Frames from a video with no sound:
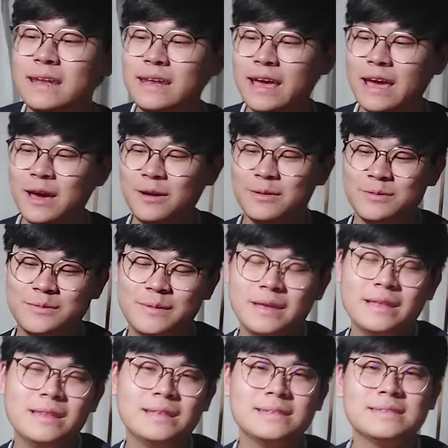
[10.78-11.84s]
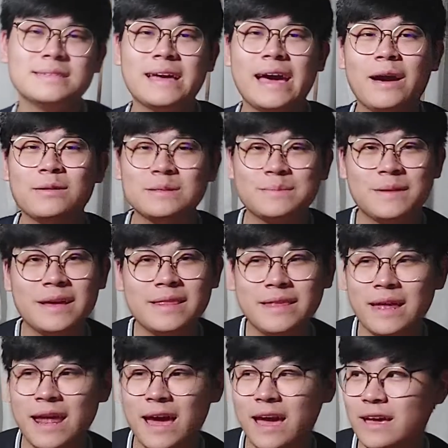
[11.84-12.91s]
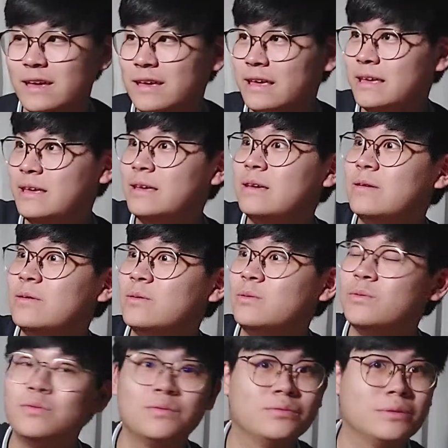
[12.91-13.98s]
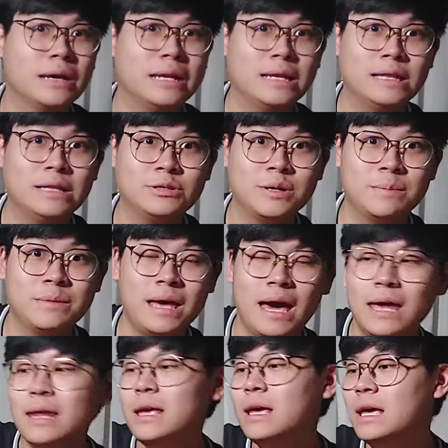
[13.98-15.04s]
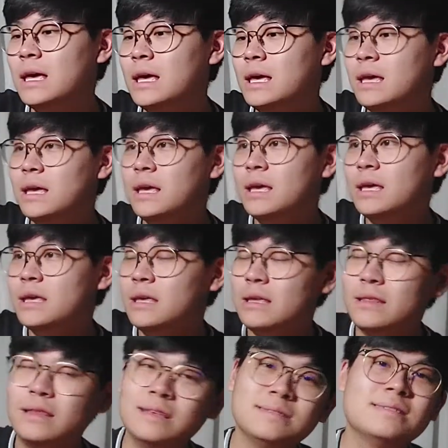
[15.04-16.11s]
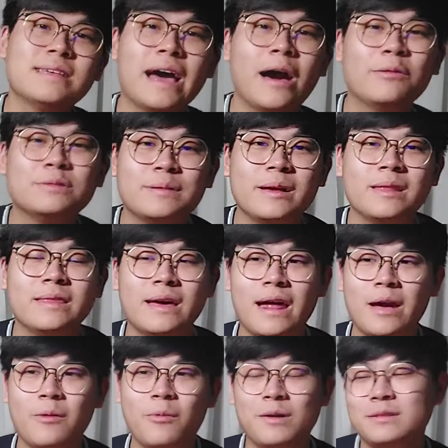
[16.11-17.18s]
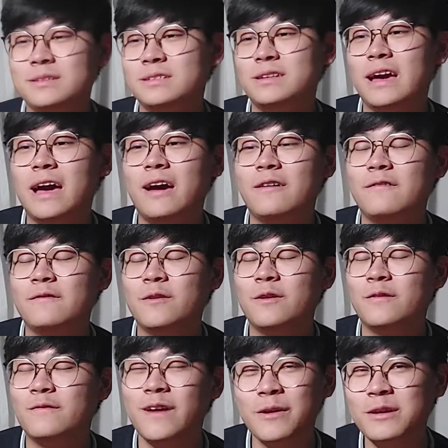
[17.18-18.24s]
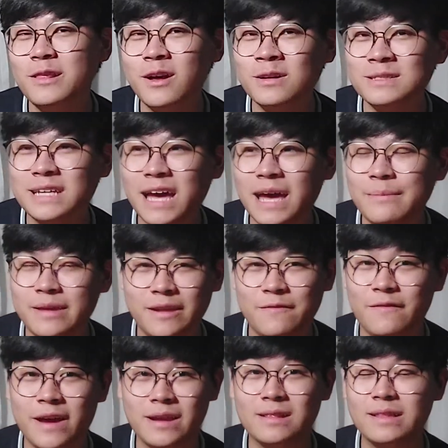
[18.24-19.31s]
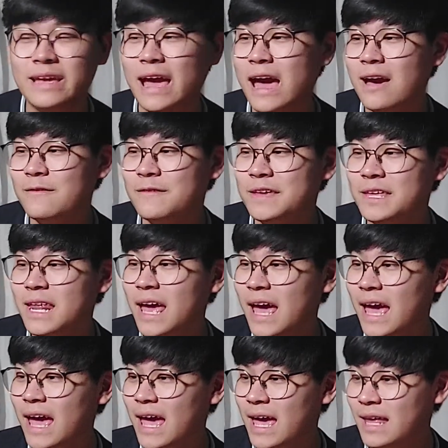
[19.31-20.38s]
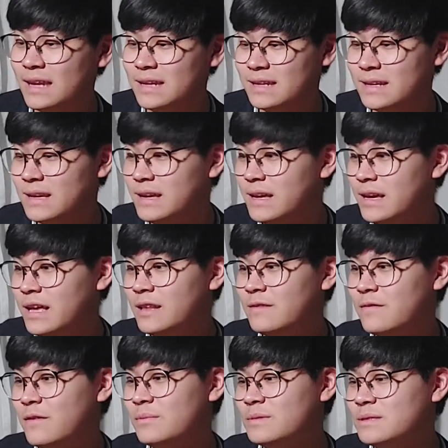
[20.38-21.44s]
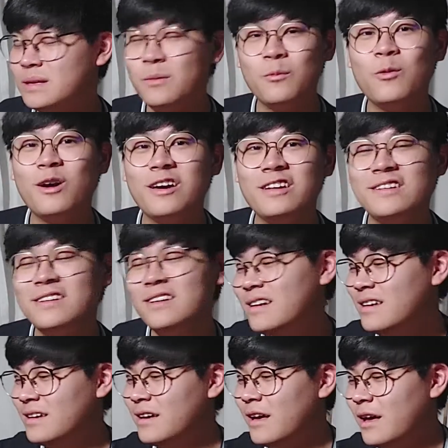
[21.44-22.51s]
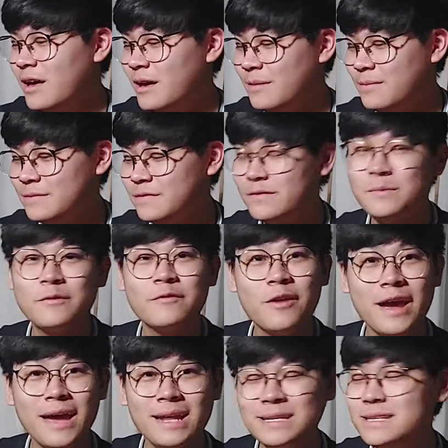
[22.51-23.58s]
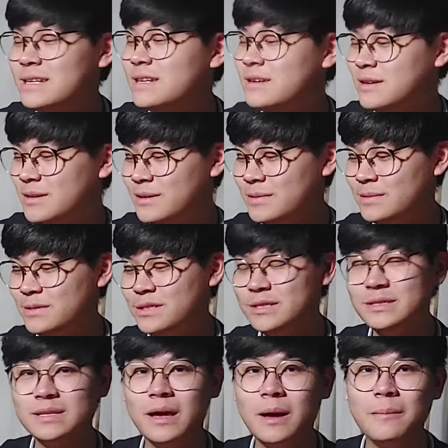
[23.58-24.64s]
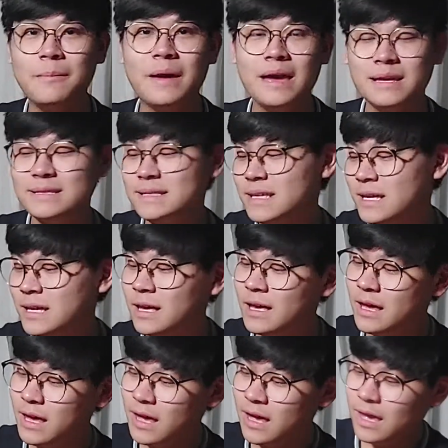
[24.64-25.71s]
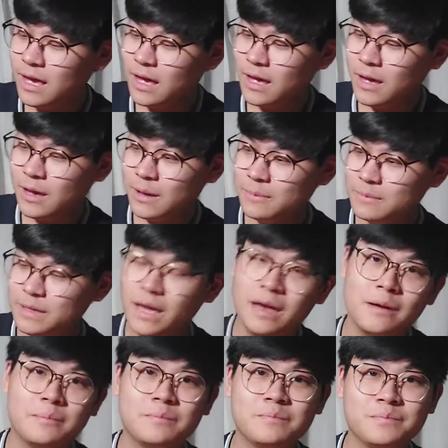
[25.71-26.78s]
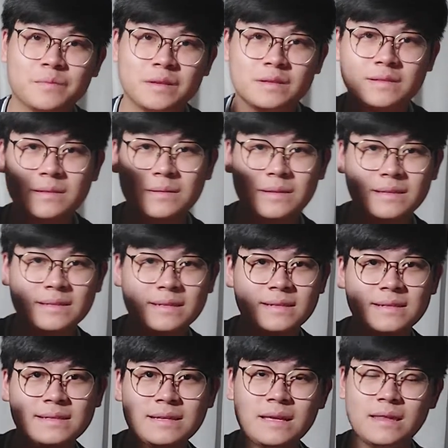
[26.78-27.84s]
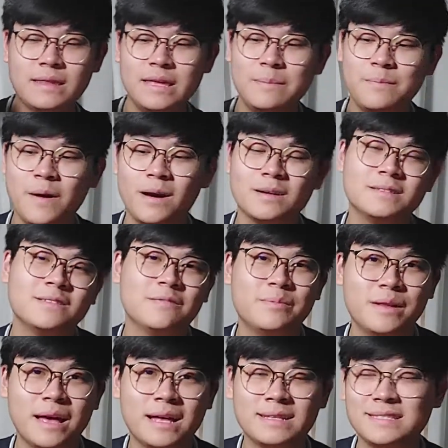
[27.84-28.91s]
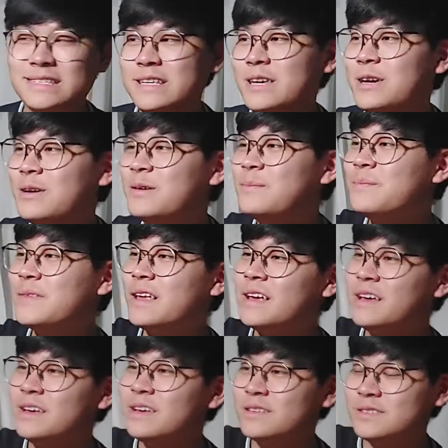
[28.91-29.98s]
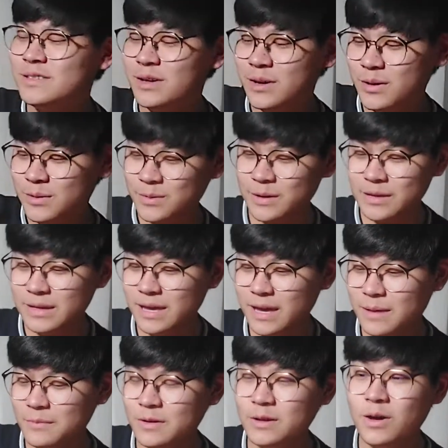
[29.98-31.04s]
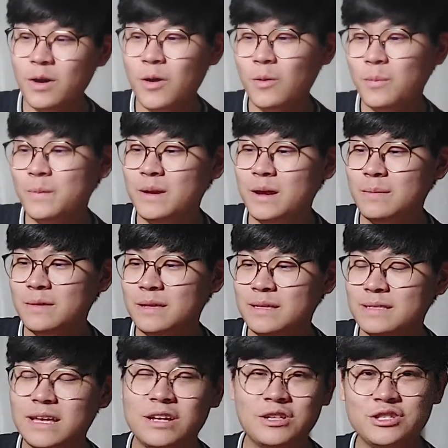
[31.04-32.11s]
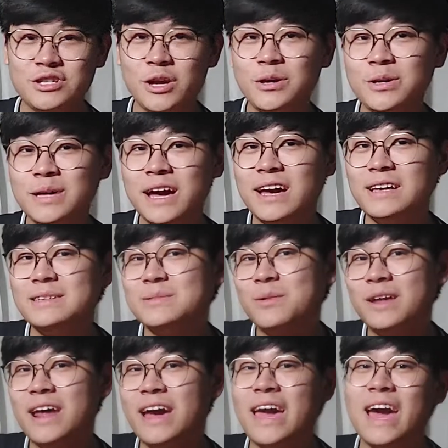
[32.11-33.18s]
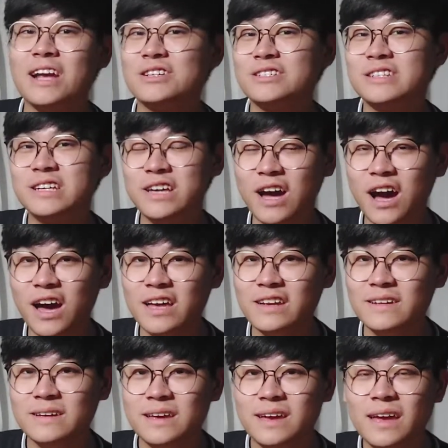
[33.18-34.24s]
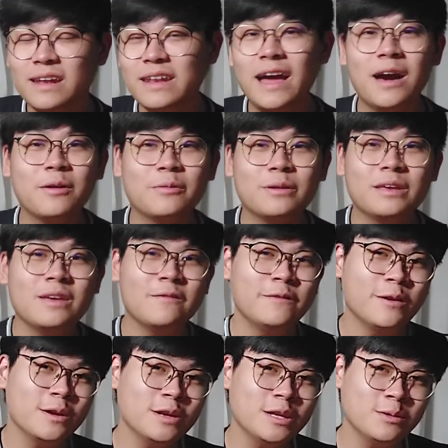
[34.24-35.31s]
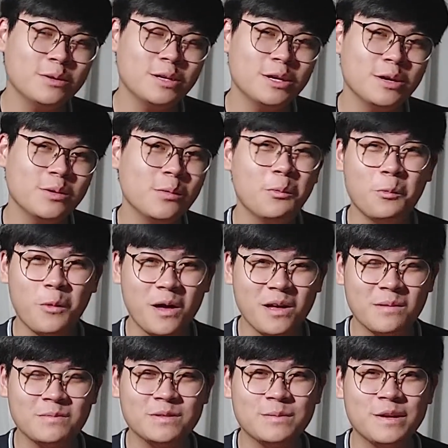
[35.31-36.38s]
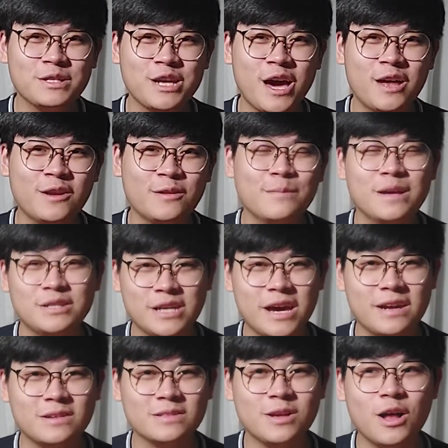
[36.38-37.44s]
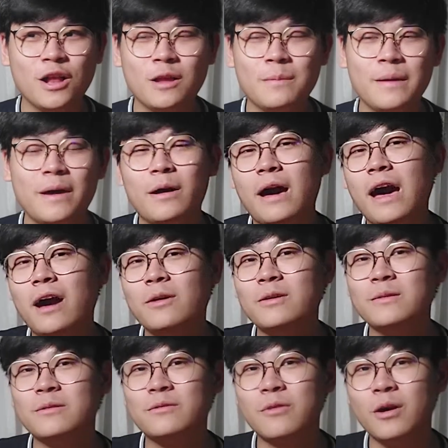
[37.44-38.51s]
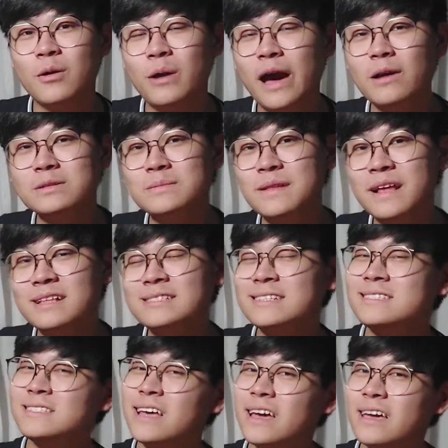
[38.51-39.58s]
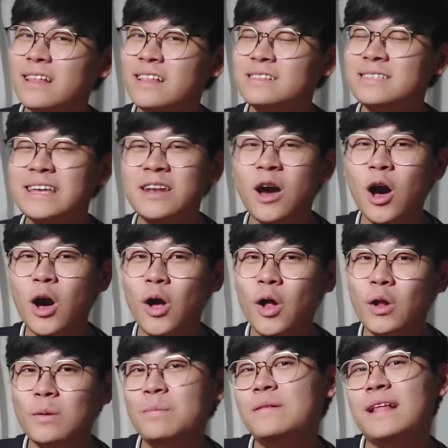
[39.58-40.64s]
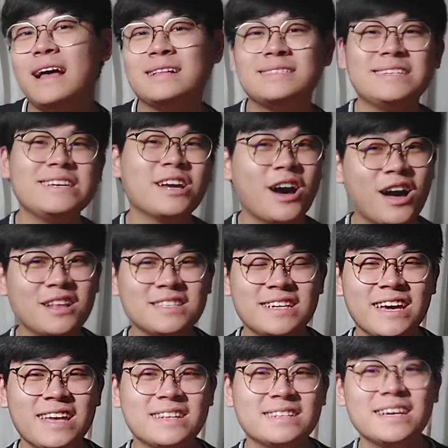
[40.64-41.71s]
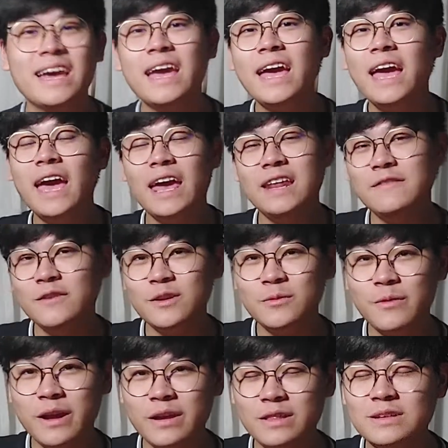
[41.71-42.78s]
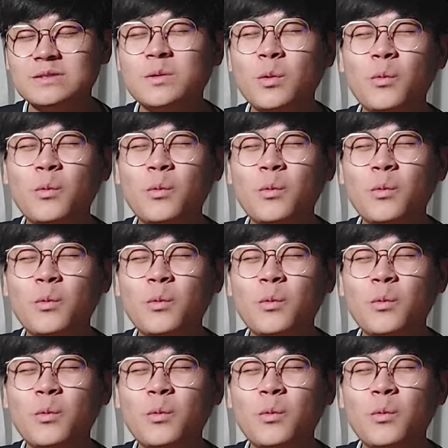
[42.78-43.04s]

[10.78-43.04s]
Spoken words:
Now, this is a house plan that I nearly tripped that. This is a house plan that I wanted to have for a very long time and I finally have it. And it's from someone, from a friend, who she's amazing. So this is the box of plans here. So yeah, I'm gonna open up this and show you guys what I actually got. Now, if you're new here, welcome to my channel. My channel is all about how to grow houseplants and succulents and all planty content. And if you're the regulars,